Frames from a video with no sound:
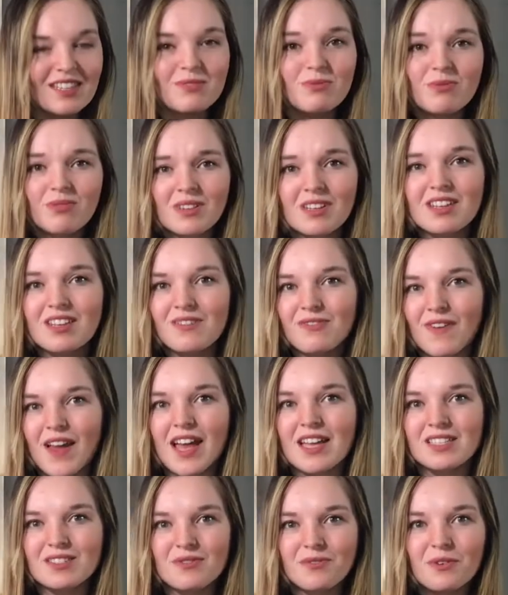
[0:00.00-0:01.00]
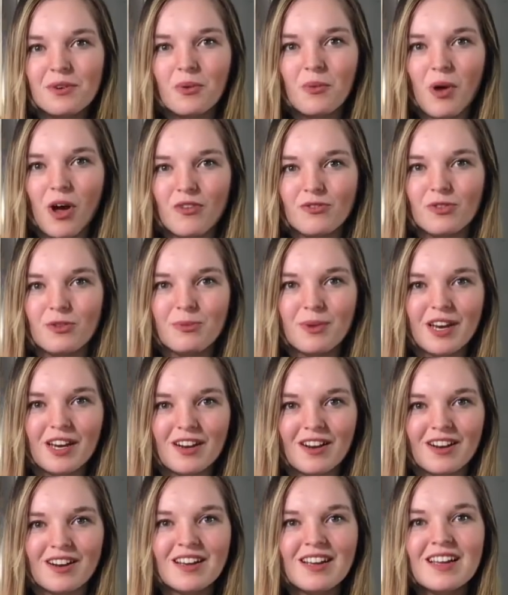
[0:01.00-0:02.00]
really fast for a waffle
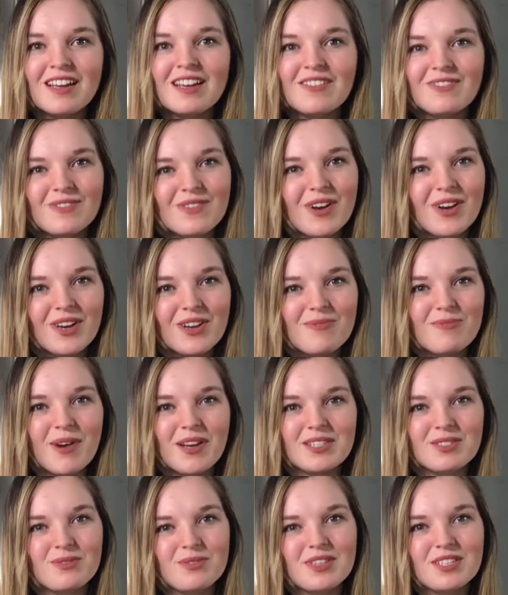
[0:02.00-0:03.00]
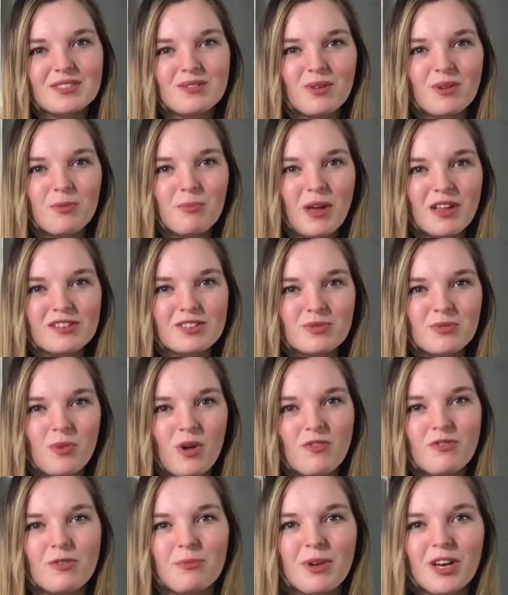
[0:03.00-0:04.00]
maker. Very impressed with this little Belgian
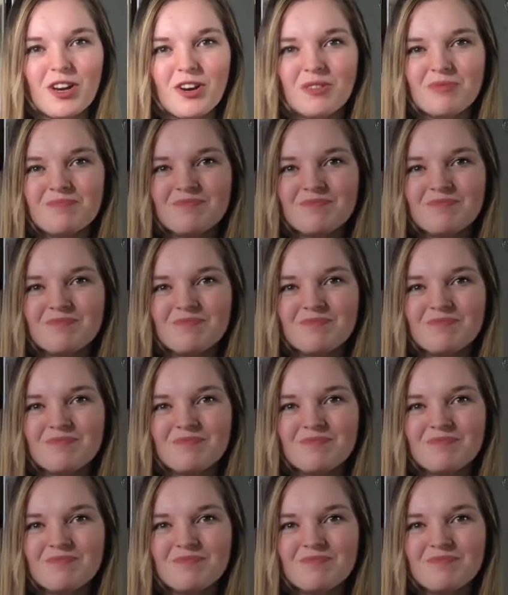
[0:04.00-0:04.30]
waffle maker.